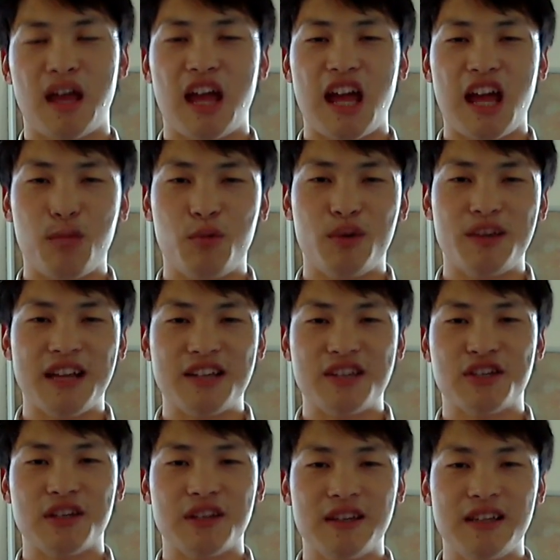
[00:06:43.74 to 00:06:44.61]
And with
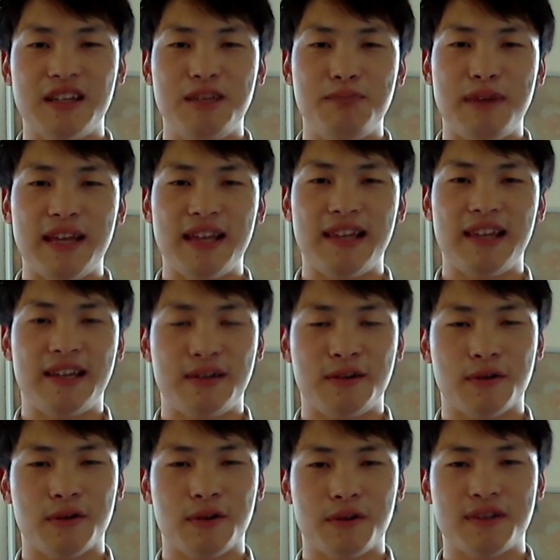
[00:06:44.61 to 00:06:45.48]
agility melee
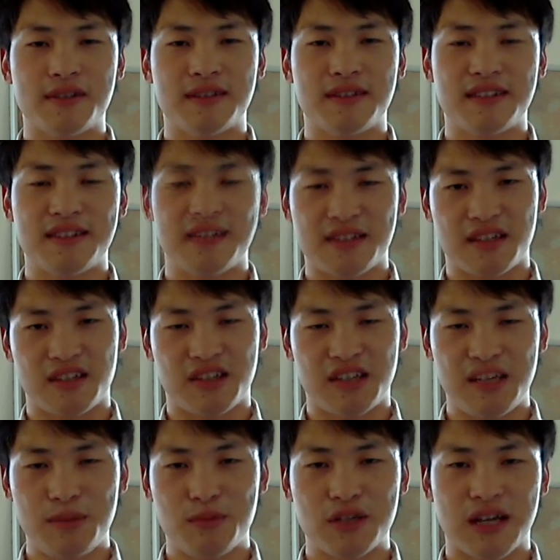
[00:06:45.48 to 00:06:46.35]
heroes, this is a
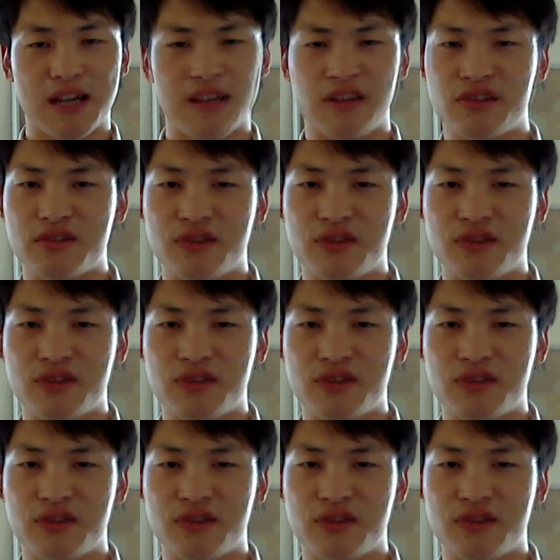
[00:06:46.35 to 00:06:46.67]
team challenge,